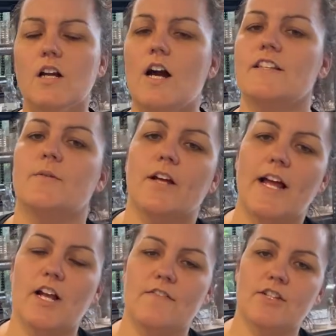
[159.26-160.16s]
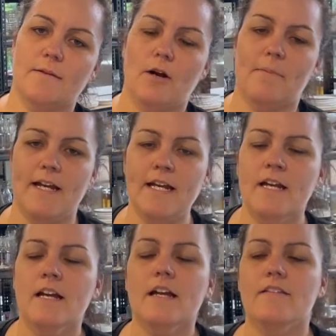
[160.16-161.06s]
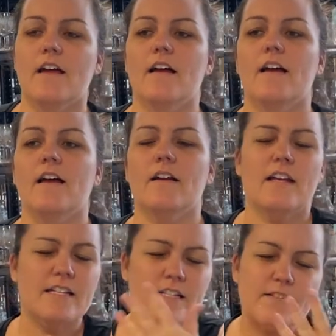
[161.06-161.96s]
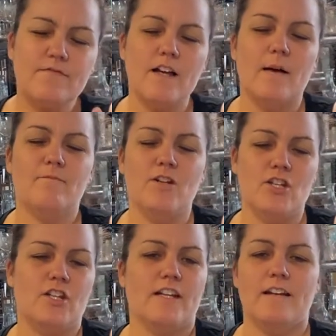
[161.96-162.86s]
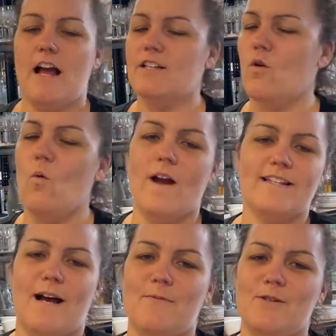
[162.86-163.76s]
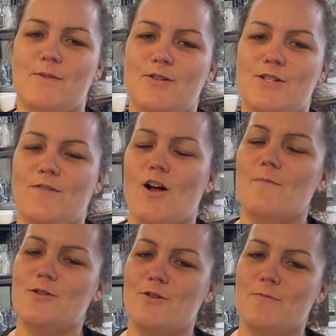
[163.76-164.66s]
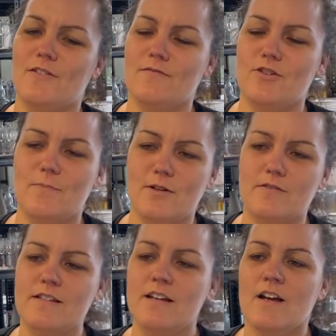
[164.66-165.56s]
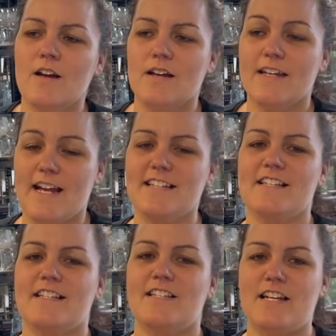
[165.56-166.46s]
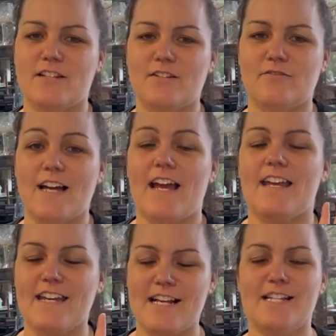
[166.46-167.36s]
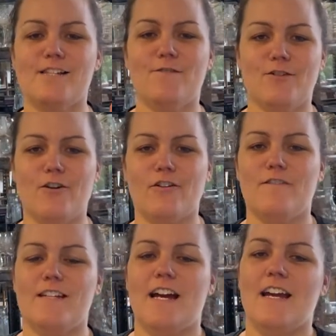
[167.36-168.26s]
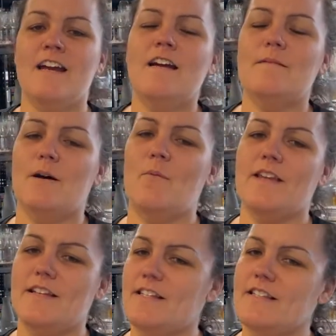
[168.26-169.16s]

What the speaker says: all right, so we're going to head over to the property. There is finishing, as always happens with new develops and new builds. Yes, it's install day. Yes, it's photography day, but this is